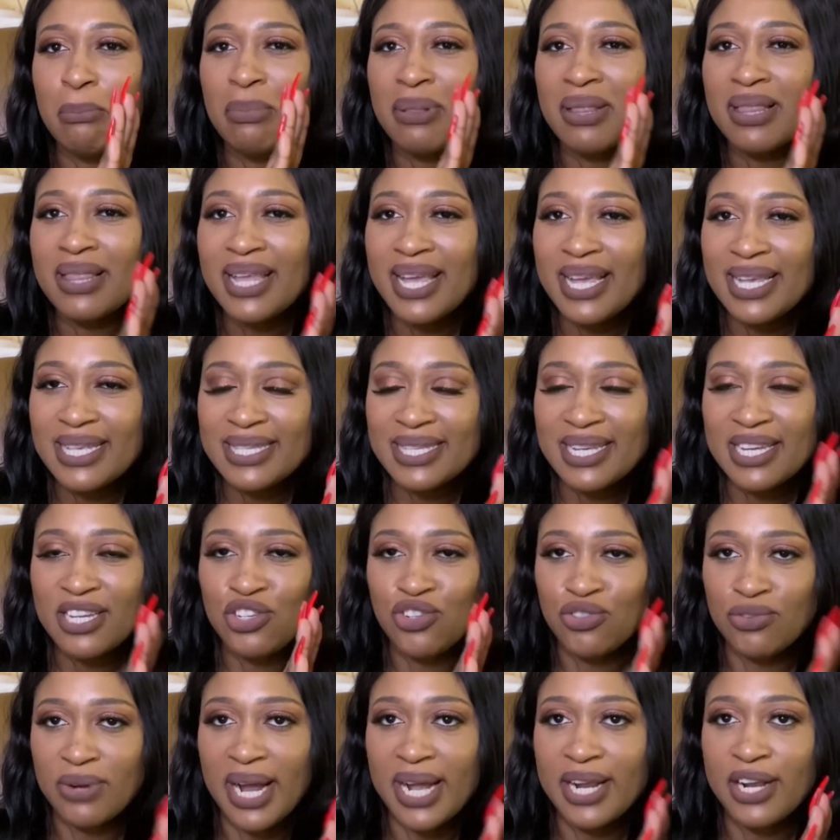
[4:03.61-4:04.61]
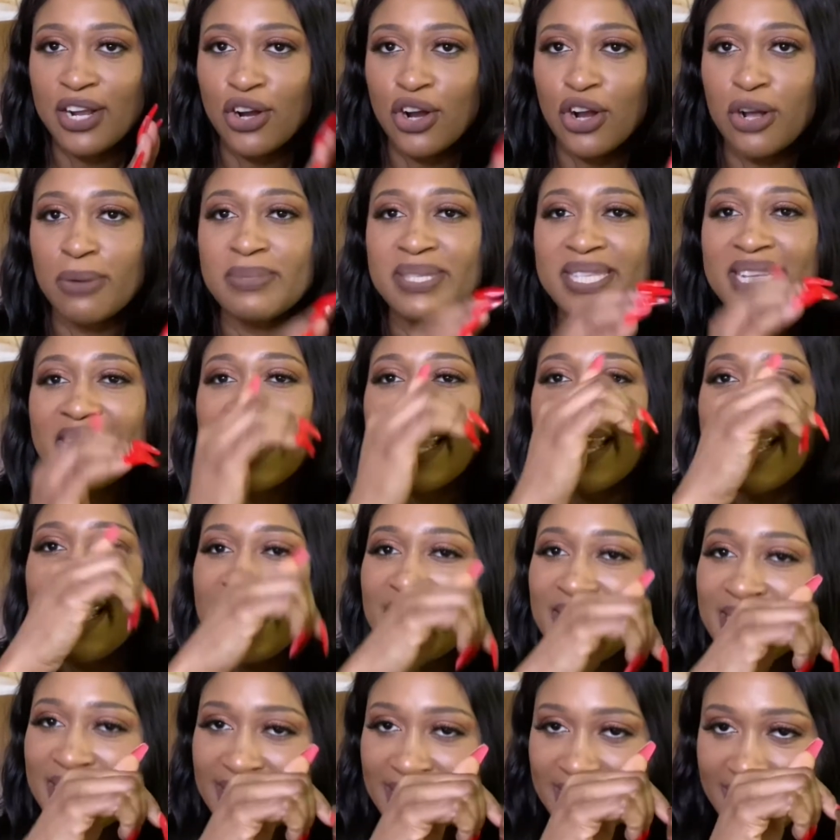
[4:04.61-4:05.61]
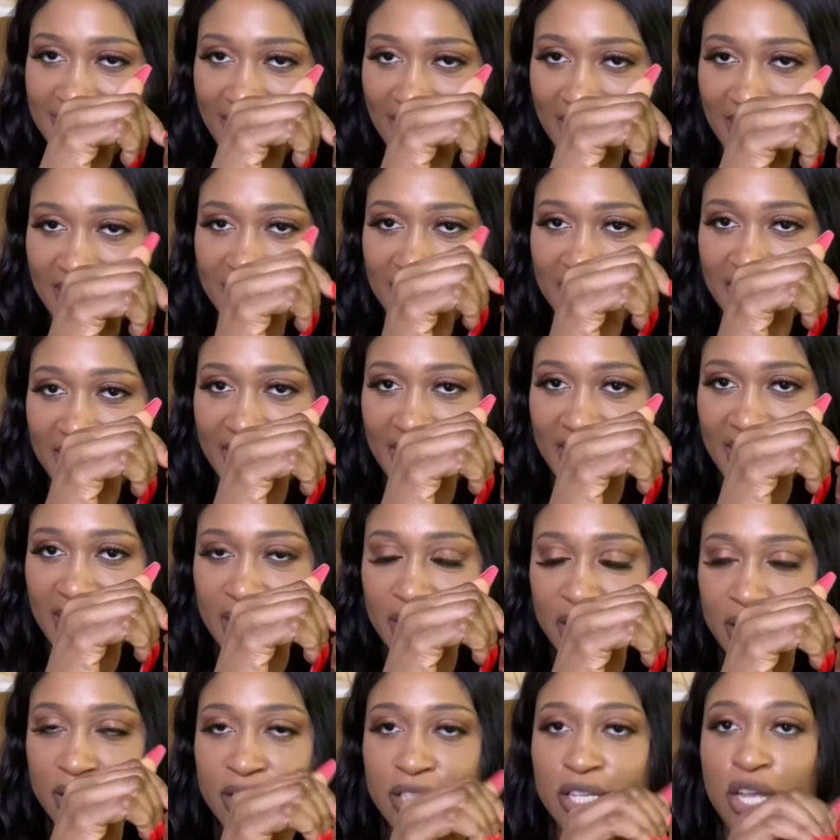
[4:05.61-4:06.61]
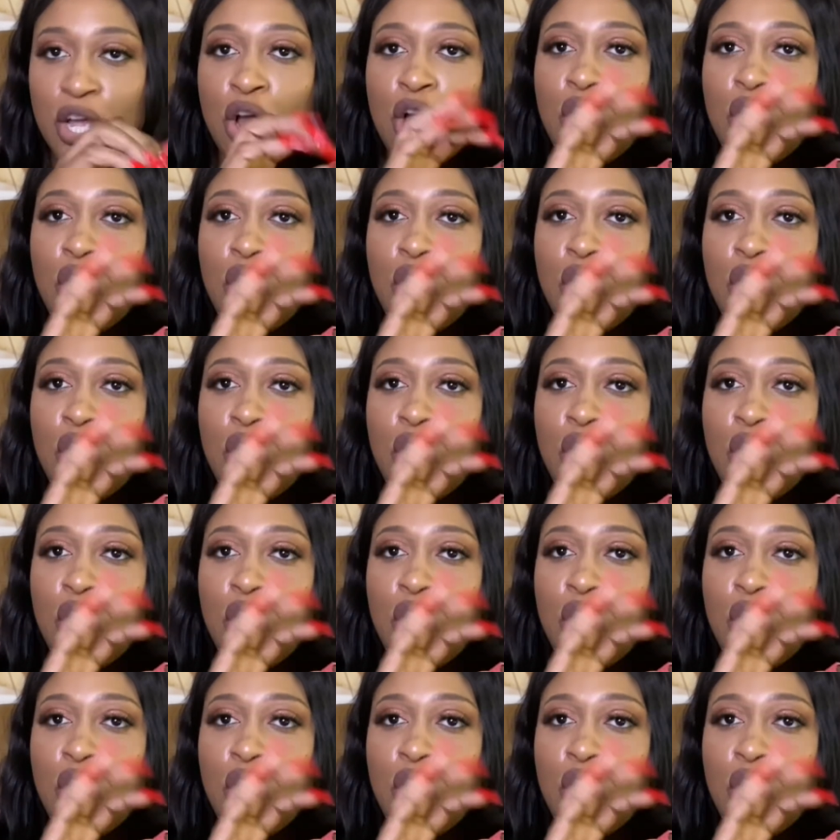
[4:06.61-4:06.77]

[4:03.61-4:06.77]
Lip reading: placing dried herbs inside the candles.